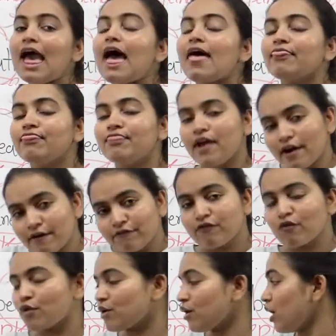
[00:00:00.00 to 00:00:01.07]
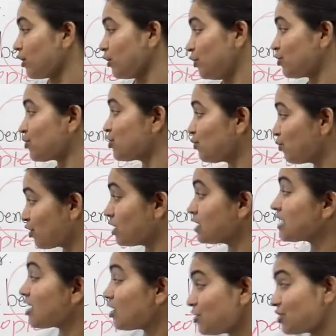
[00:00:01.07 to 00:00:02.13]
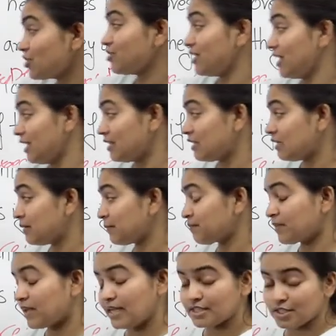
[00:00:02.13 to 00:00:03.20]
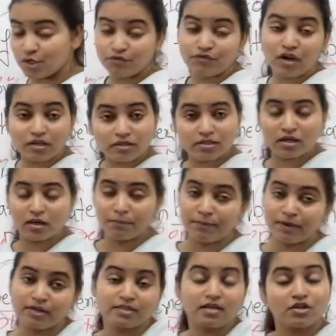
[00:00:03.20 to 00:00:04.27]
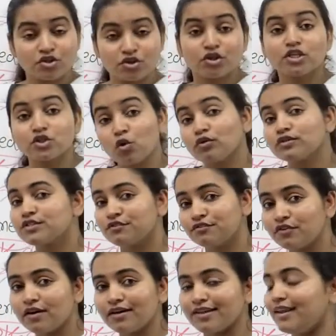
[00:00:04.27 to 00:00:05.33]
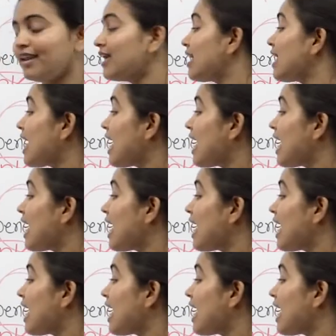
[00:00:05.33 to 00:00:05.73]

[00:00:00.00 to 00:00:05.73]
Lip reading: and therefore I use the word underneath instead of under, because under is also fine.